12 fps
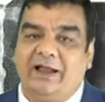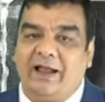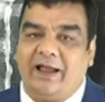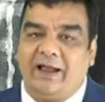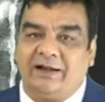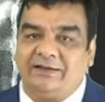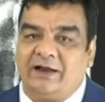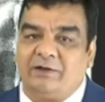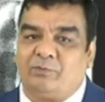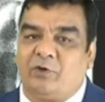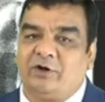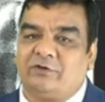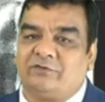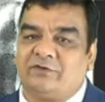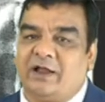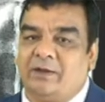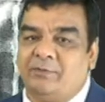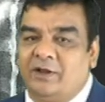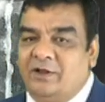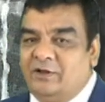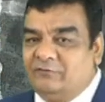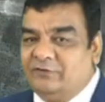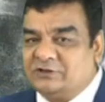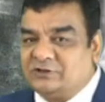At that point of time,
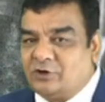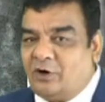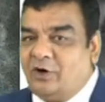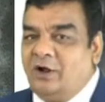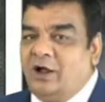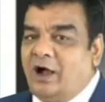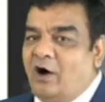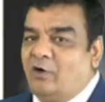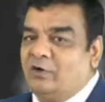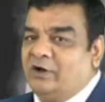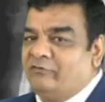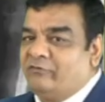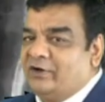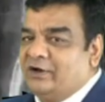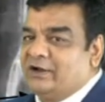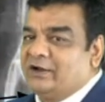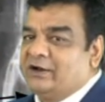we saw how different